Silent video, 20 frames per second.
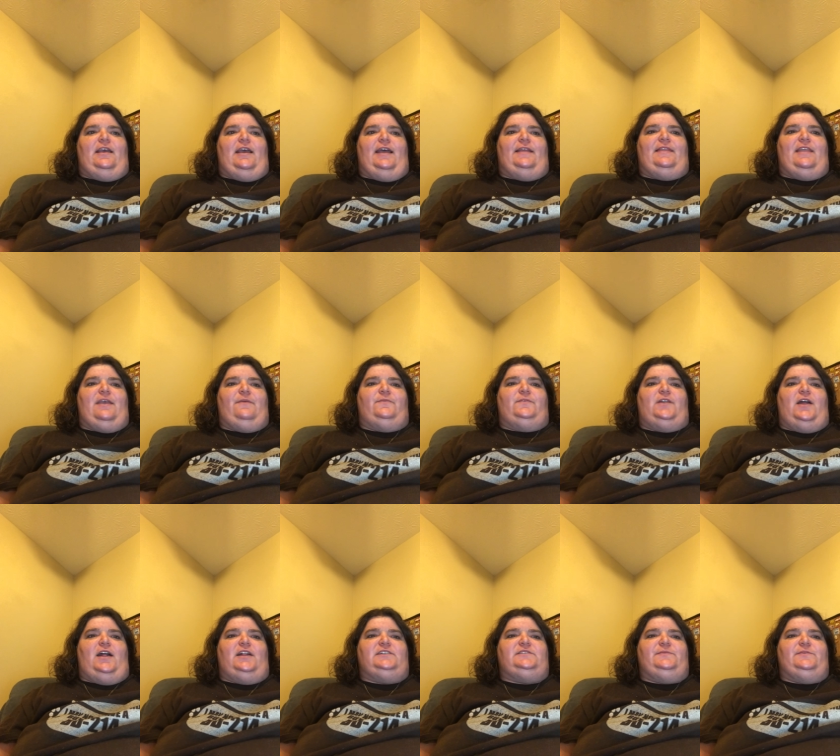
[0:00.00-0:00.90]
and they were
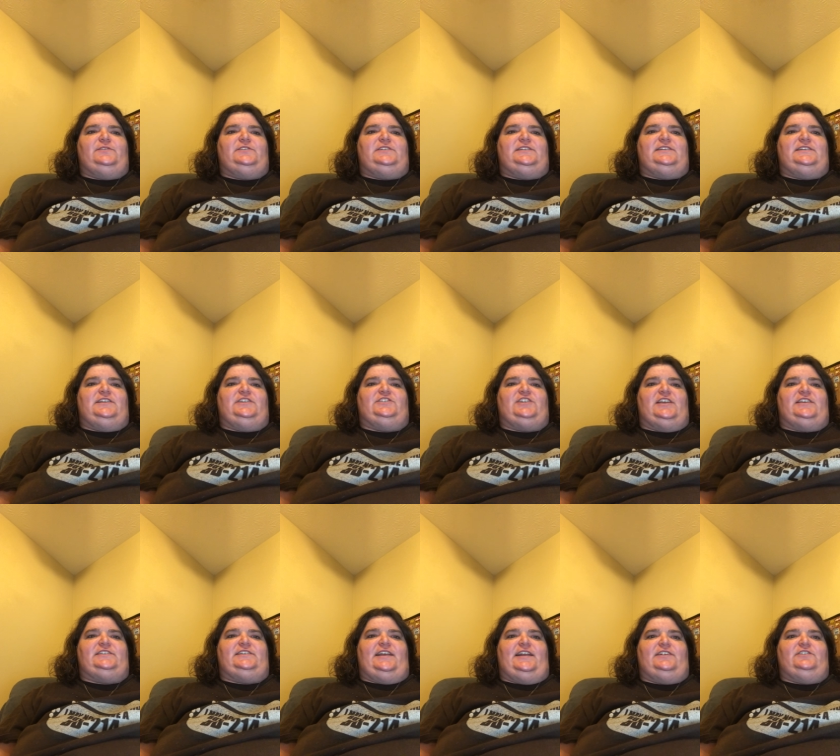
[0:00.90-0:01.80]
not supposed to
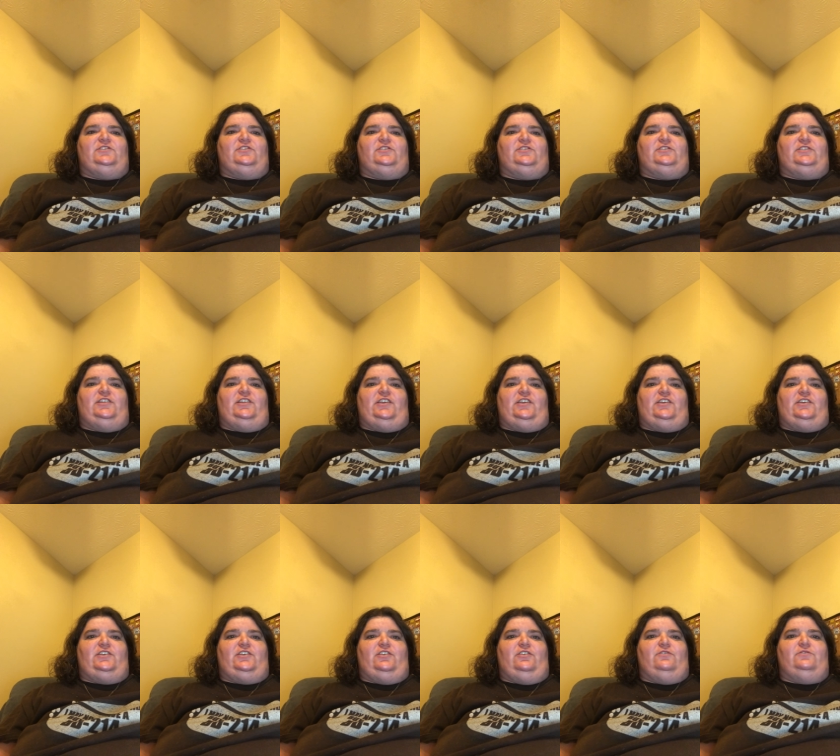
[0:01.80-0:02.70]
suggest answers to the
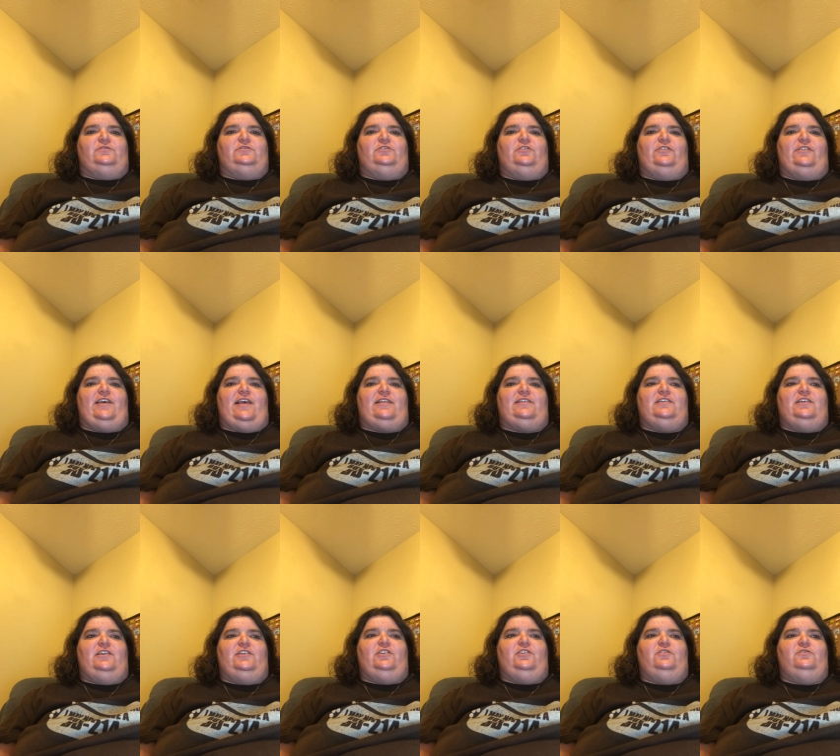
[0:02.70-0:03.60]
accused so that
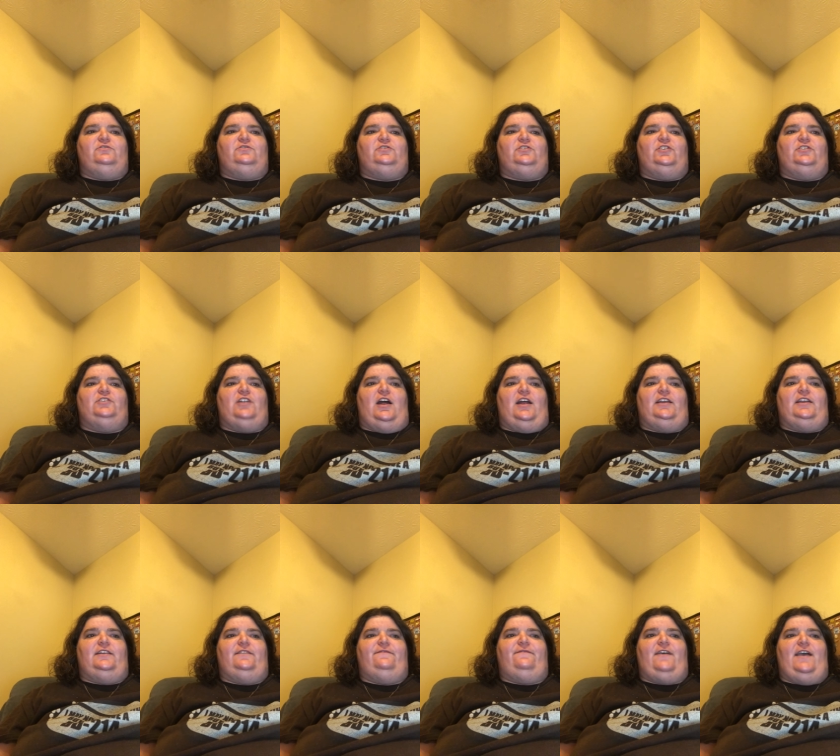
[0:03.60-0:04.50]
the accused could not
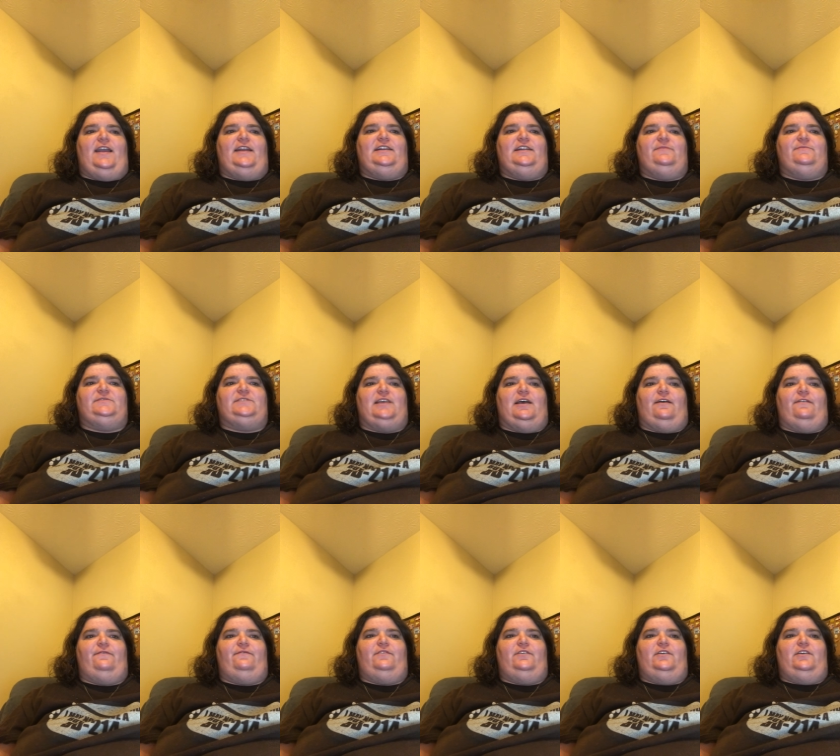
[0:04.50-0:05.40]
confine
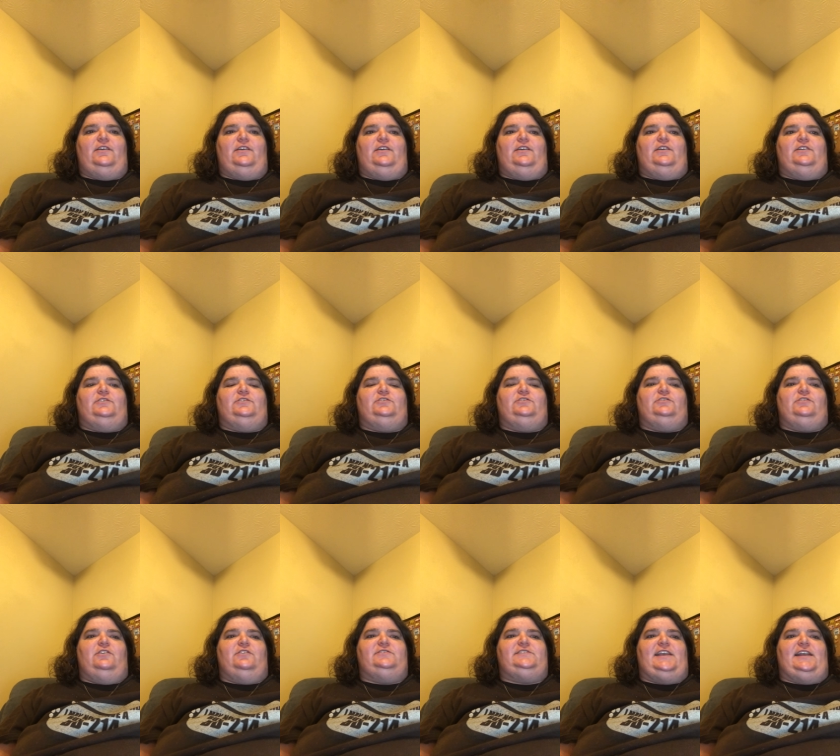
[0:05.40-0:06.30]
himself to
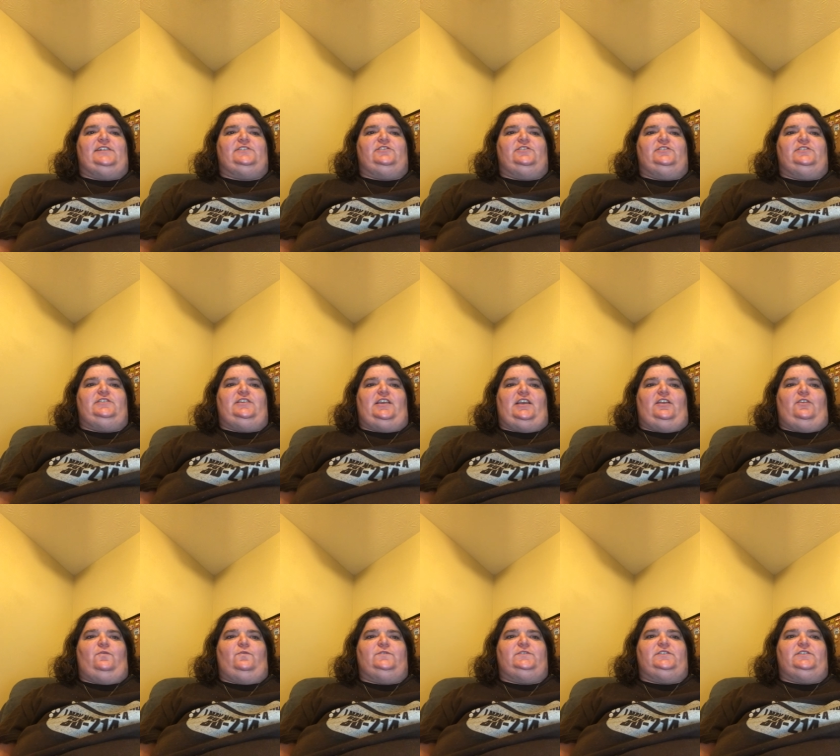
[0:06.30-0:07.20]
those answers the
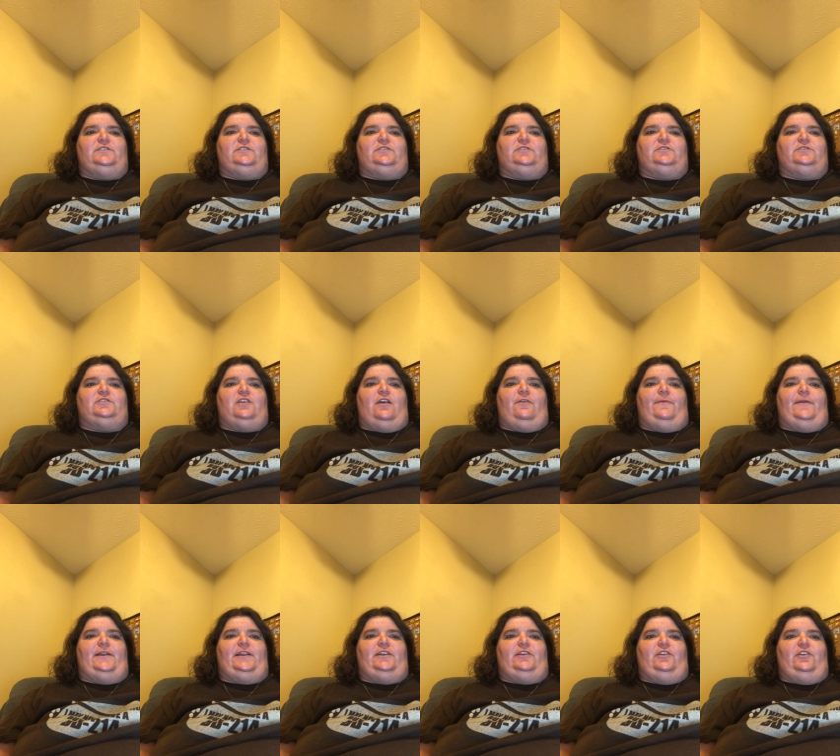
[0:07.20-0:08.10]
inquisitors
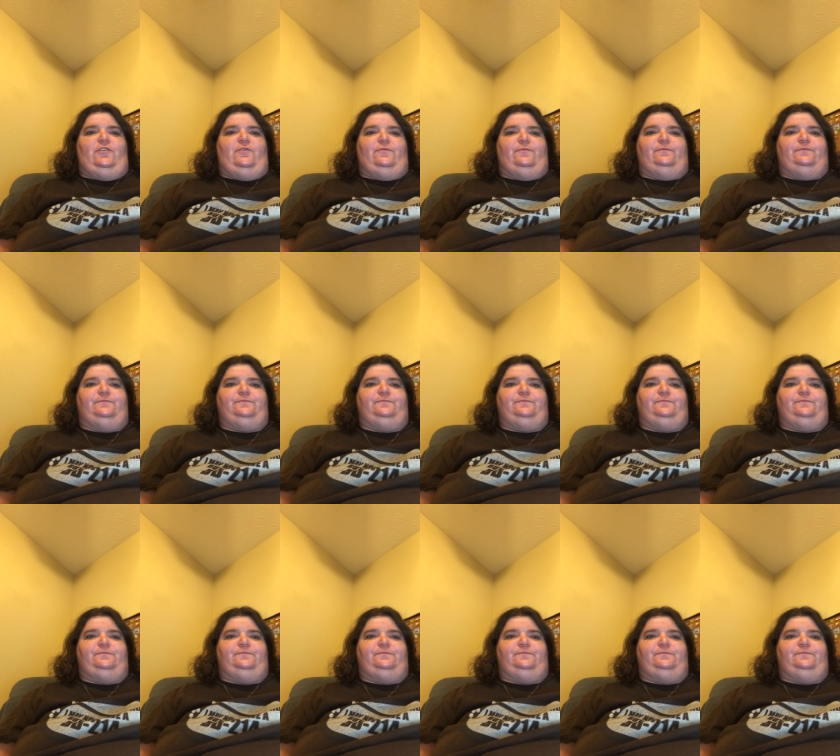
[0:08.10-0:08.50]
already knew.